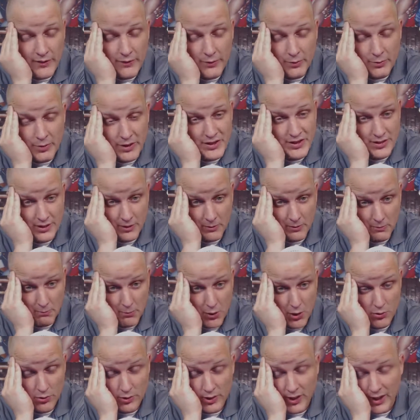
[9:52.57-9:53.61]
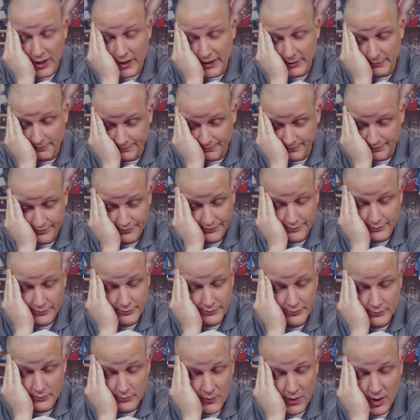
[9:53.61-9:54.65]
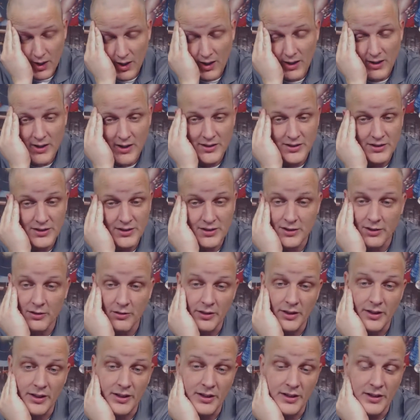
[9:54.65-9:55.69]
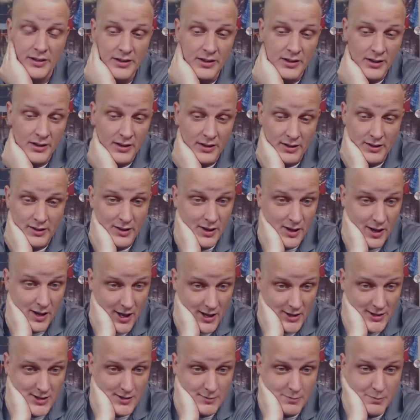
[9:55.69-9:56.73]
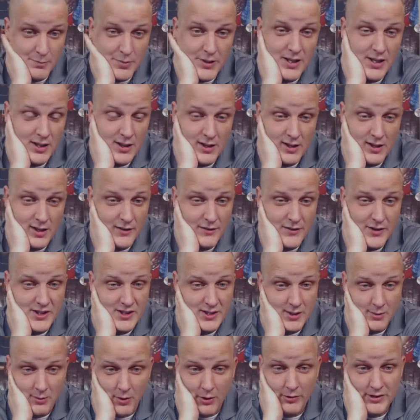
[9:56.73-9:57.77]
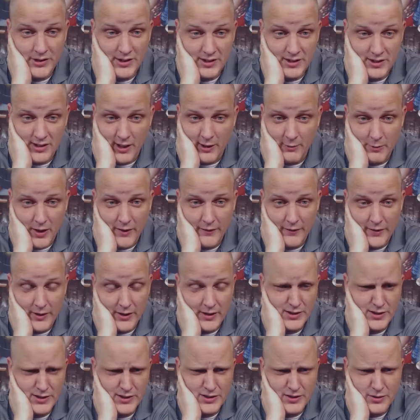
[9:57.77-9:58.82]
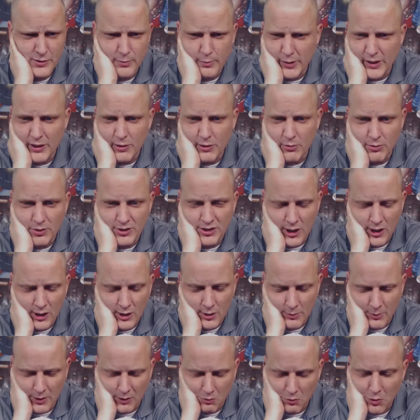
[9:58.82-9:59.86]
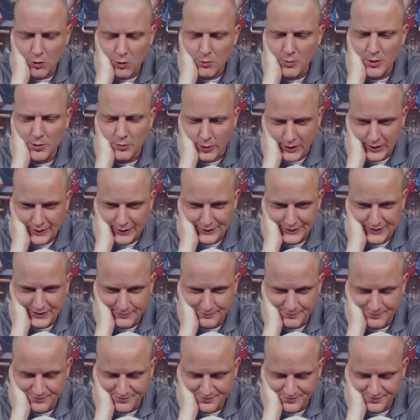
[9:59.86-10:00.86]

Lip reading: and everybody's going to poot on it. I just don't get it. And speaking of the Samoan stud muffin, as a certain beagle would talk about, Roman Reigns.